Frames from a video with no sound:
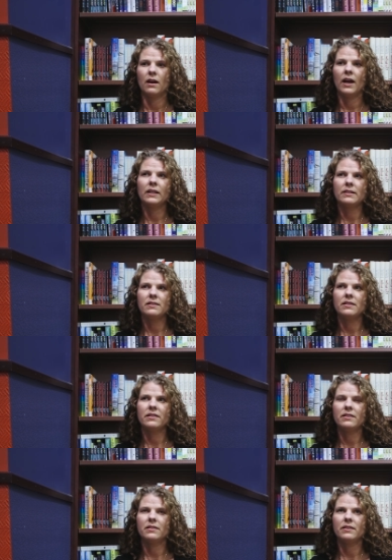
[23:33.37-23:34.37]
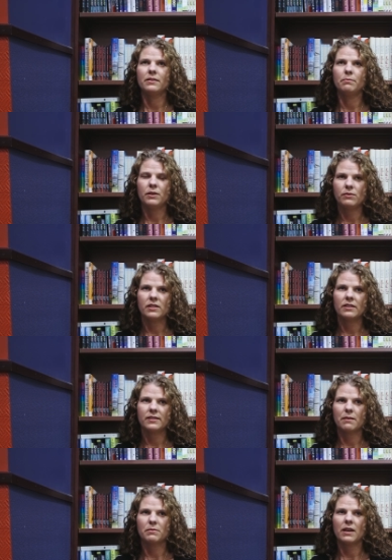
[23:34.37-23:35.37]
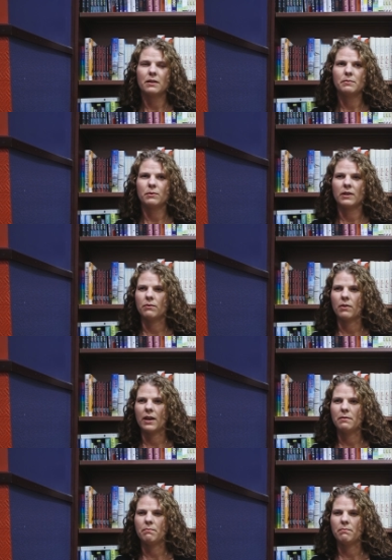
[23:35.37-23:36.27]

I listen to music sometimes when I run,